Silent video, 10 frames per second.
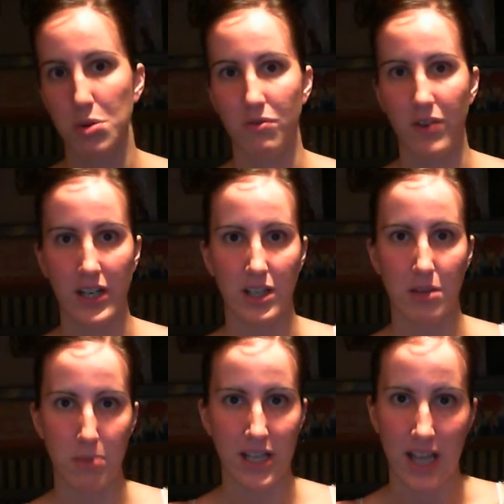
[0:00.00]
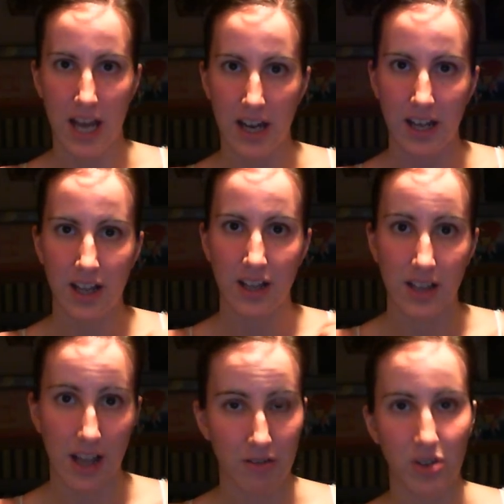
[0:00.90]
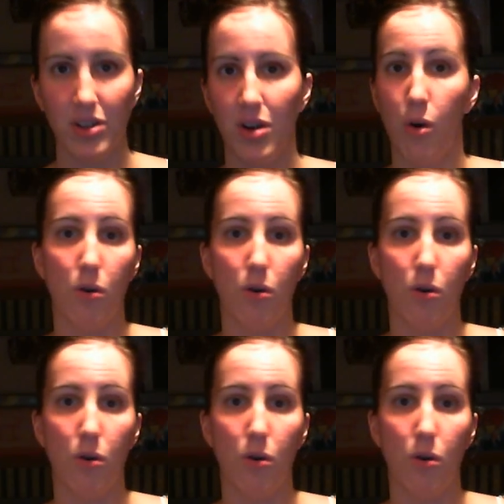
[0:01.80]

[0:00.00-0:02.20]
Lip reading: when you finally beat that level,